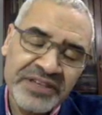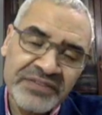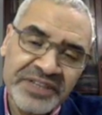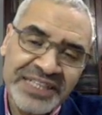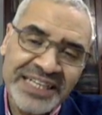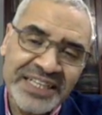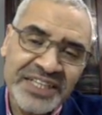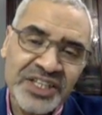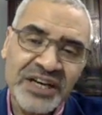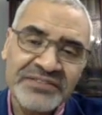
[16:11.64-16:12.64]
fertility
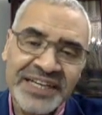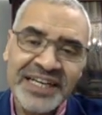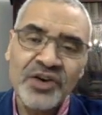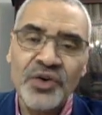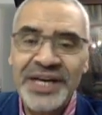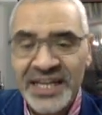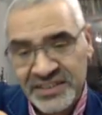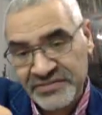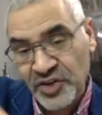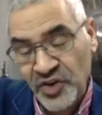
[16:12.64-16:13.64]
rates are very low,
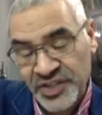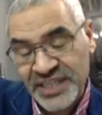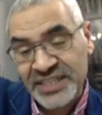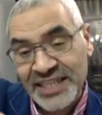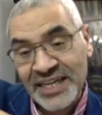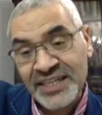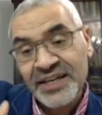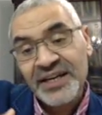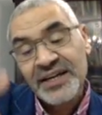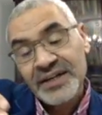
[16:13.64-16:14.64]
negative growth rate, like
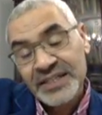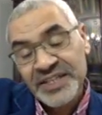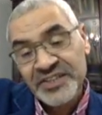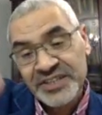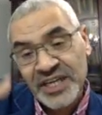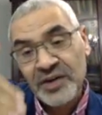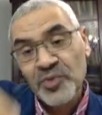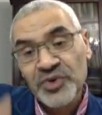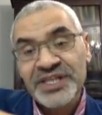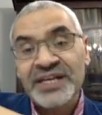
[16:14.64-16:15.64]
deaths are
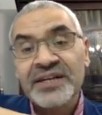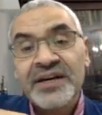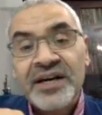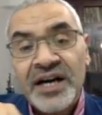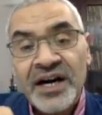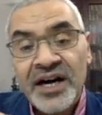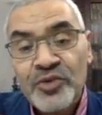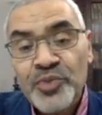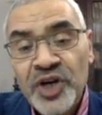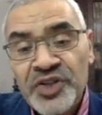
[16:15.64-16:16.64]
more than
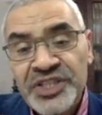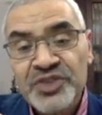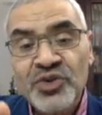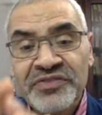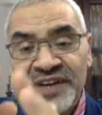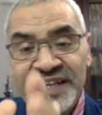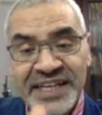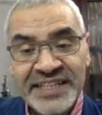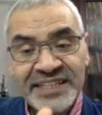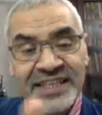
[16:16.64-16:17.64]
births, you will find
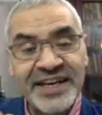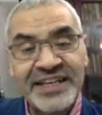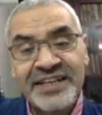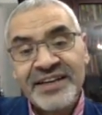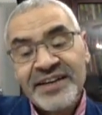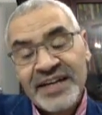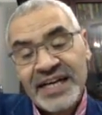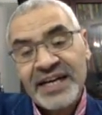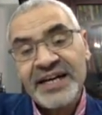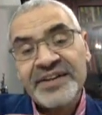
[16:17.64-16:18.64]
it like
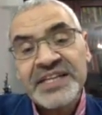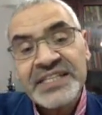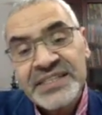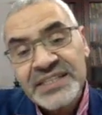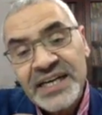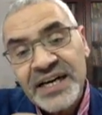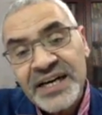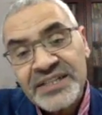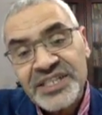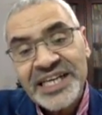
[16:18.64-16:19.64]
this
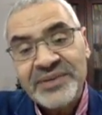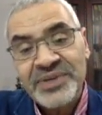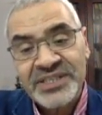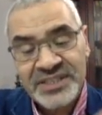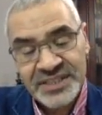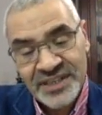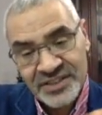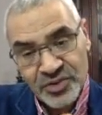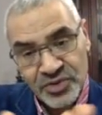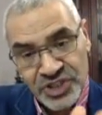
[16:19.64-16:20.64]
shape. It starts
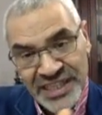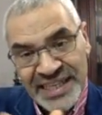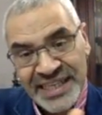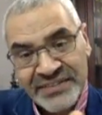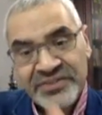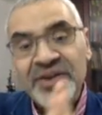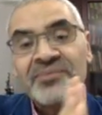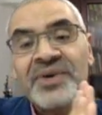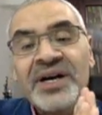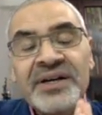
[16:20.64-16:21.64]
to shrink
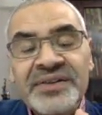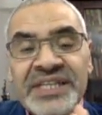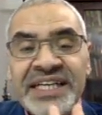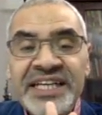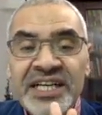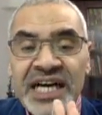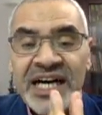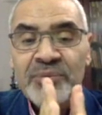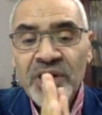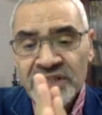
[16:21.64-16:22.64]
from the
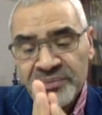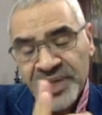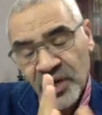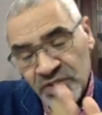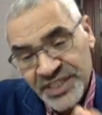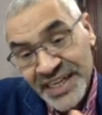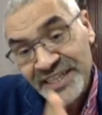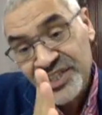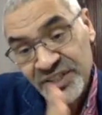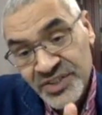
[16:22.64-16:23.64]
bottom because
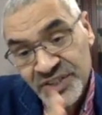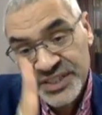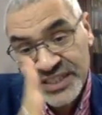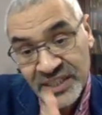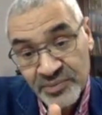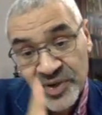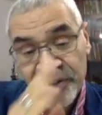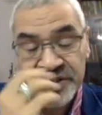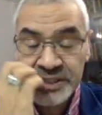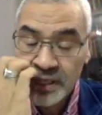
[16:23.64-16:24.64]
the
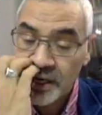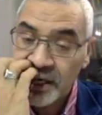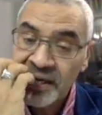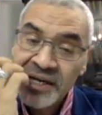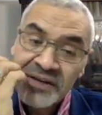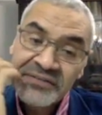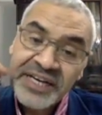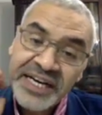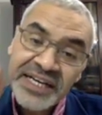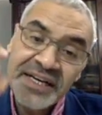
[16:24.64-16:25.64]
births are
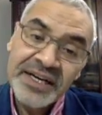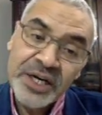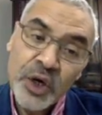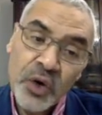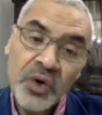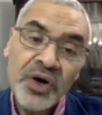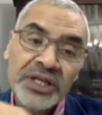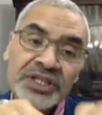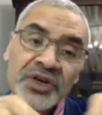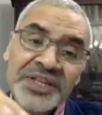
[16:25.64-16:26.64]
very low.
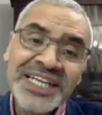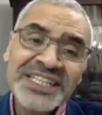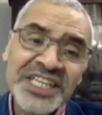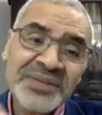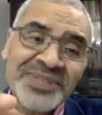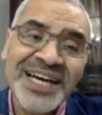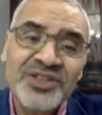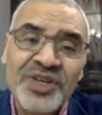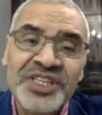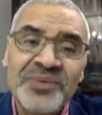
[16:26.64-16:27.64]
So these shapes
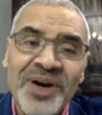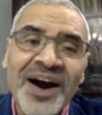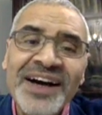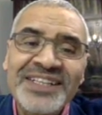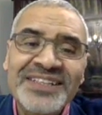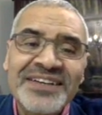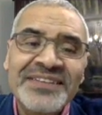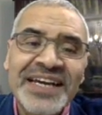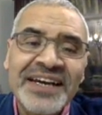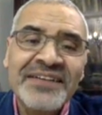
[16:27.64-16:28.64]
actually summarize
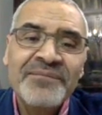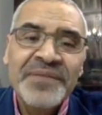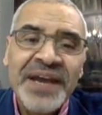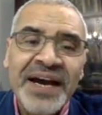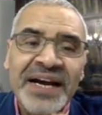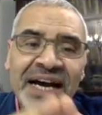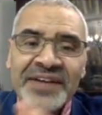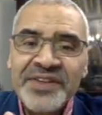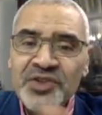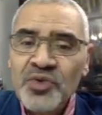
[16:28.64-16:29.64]

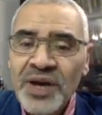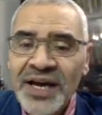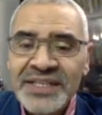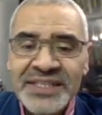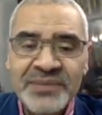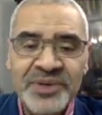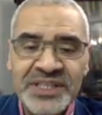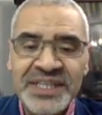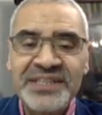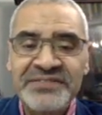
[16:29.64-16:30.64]
and the two lines
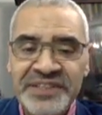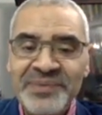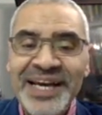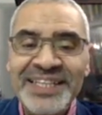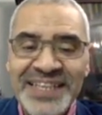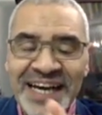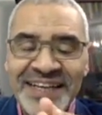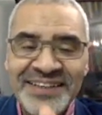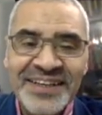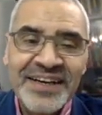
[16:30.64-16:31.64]
represent females
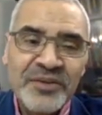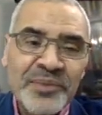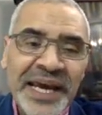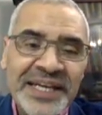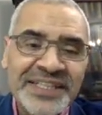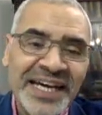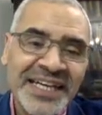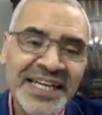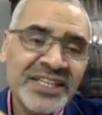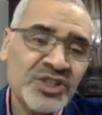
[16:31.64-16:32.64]
and males, and
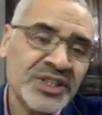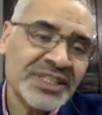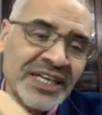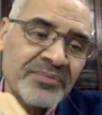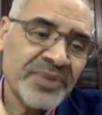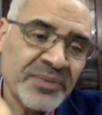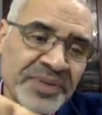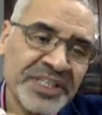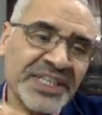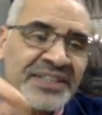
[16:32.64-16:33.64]
each step
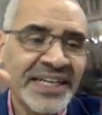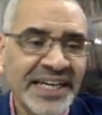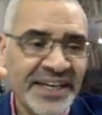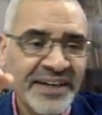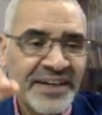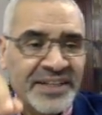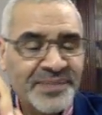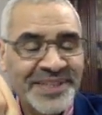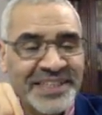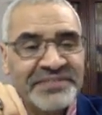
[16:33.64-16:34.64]
represents a
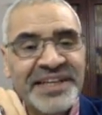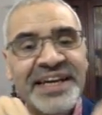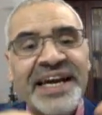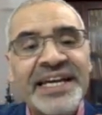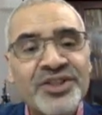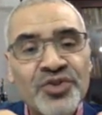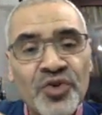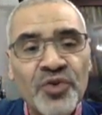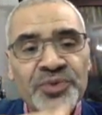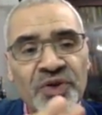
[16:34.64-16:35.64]
specific age
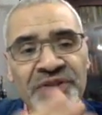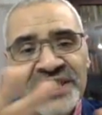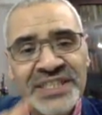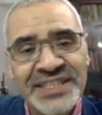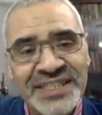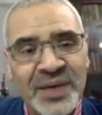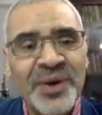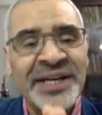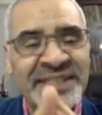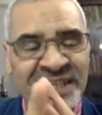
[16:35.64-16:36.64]
group. So this is a
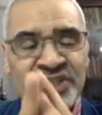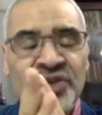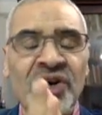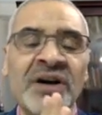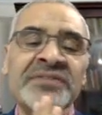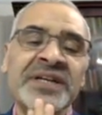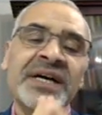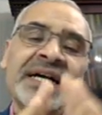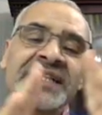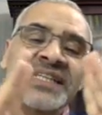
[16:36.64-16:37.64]
summarization of
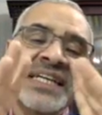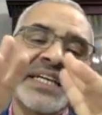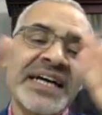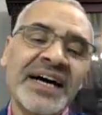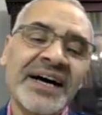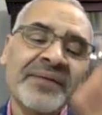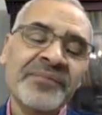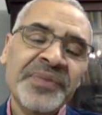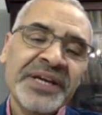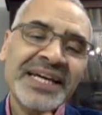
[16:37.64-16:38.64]
the
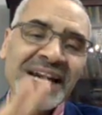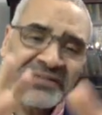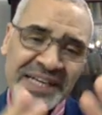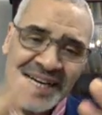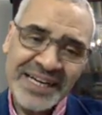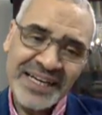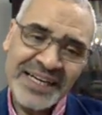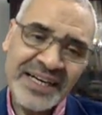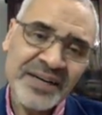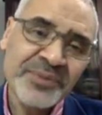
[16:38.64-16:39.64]
graphical
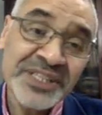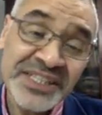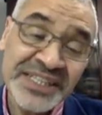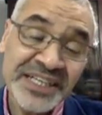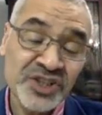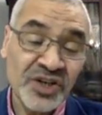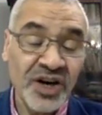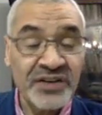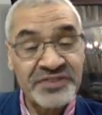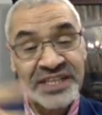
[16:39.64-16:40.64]
presentation
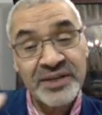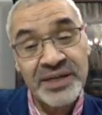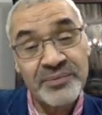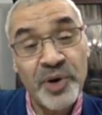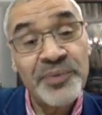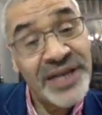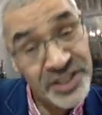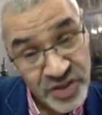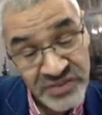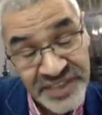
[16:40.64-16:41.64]
of the
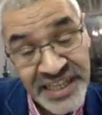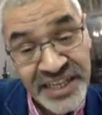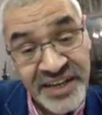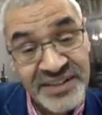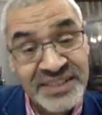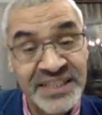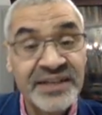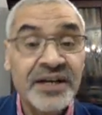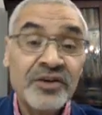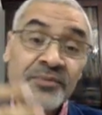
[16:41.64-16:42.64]
population of any country
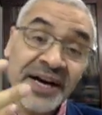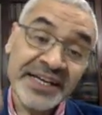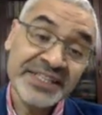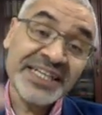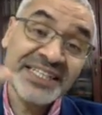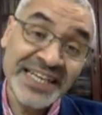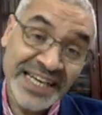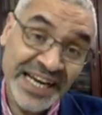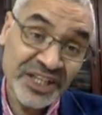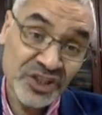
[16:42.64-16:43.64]
by sex and
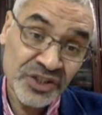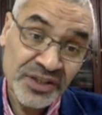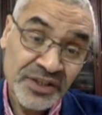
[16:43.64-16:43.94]
age.